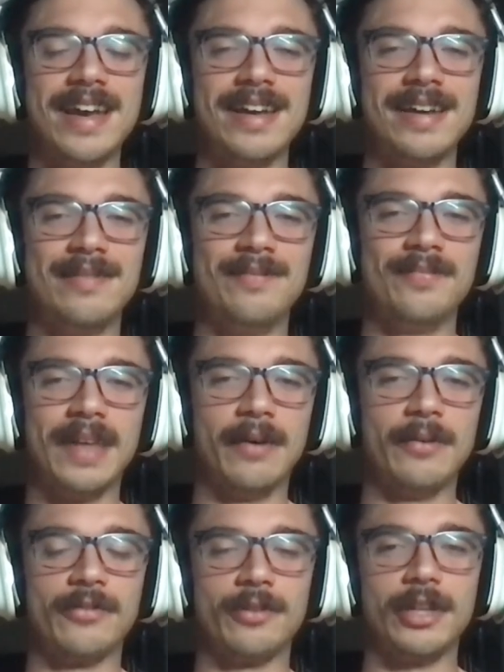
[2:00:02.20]
man,
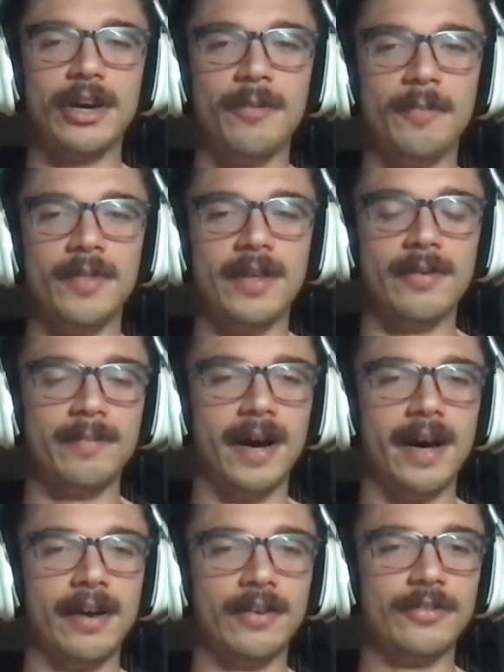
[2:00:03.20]
I was really hoping they would
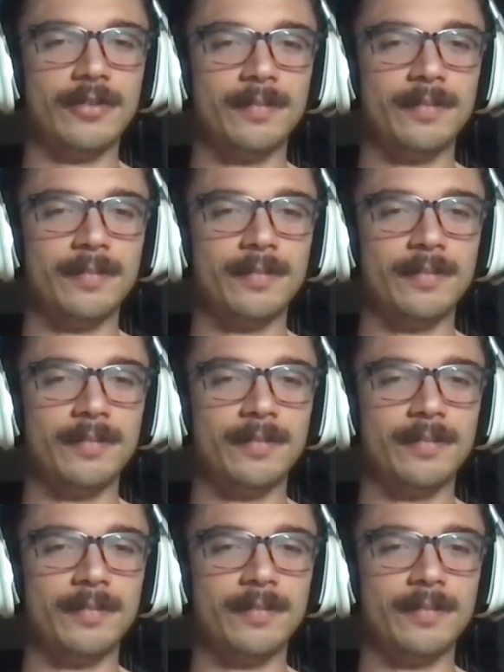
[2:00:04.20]
buy us.